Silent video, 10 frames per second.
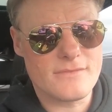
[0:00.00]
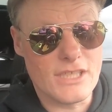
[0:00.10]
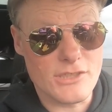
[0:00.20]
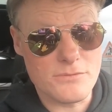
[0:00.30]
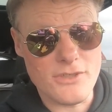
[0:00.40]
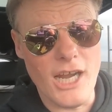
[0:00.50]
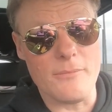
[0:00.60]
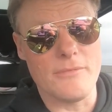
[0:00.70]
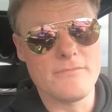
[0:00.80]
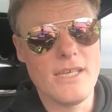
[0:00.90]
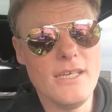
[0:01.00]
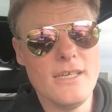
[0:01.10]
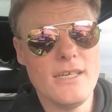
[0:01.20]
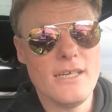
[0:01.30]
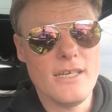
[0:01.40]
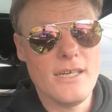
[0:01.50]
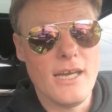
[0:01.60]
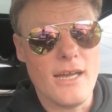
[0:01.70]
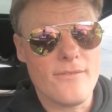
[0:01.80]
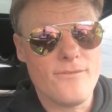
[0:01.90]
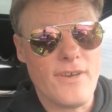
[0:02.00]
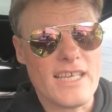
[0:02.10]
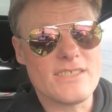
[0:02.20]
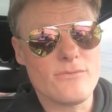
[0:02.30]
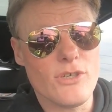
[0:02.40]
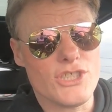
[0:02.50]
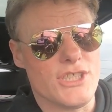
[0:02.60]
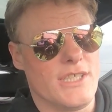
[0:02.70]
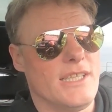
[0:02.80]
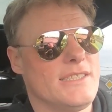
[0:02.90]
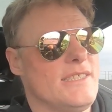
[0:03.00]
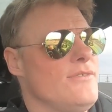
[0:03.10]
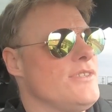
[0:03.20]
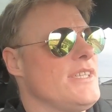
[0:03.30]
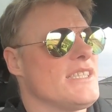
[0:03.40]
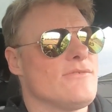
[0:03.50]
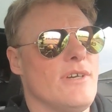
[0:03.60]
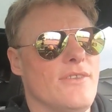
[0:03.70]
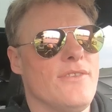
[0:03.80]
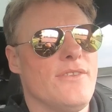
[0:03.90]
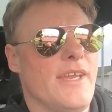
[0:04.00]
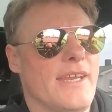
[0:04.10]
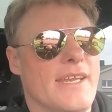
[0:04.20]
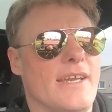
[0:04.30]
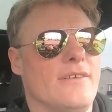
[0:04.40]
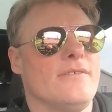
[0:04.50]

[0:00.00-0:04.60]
subscribe. And thanks for watching, and I'll see you in the next one. Take care.